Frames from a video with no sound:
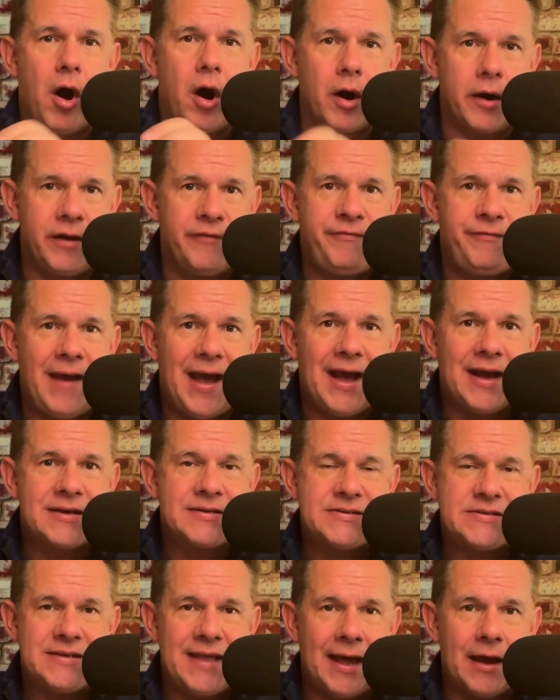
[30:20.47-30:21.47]

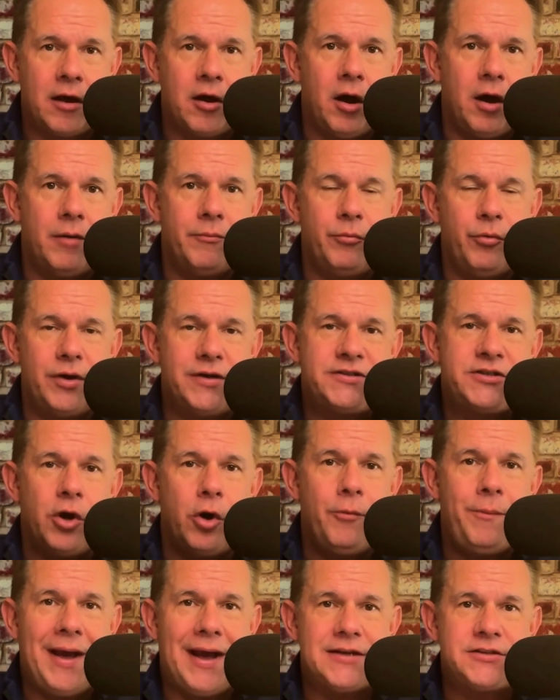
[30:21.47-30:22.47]
artifacts that come with
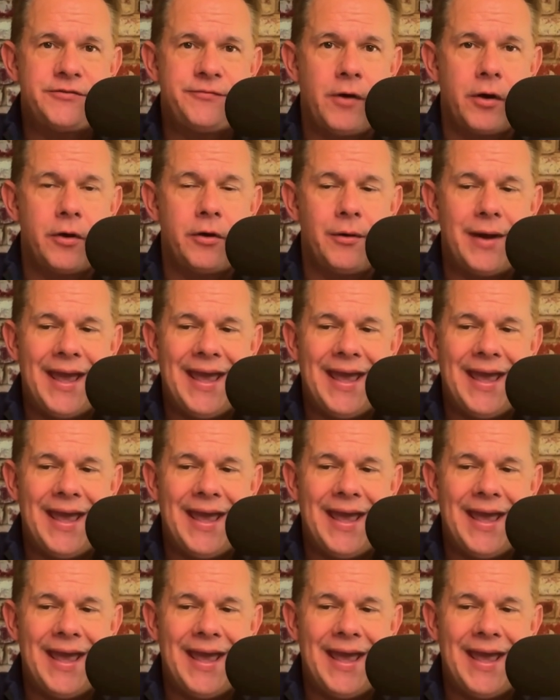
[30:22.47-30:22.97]
Topaz Photo